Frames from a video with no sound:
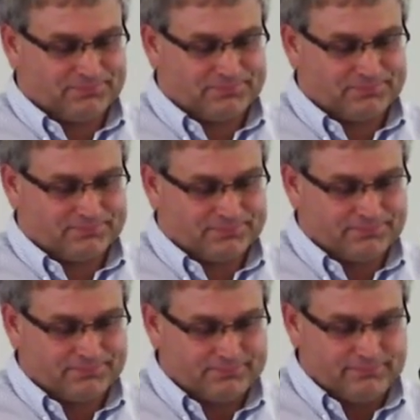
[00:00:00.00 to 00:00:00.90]

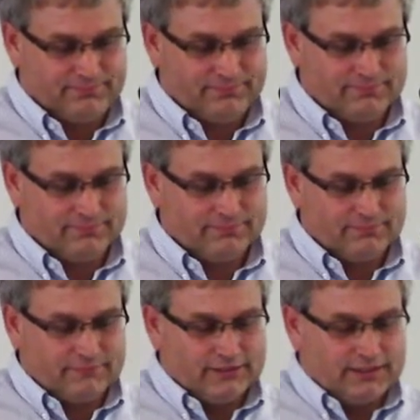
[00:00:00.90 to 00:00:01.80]

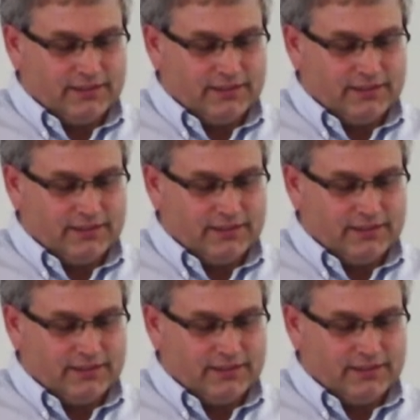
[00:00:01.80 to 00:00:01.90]
No one is speaking in this clip.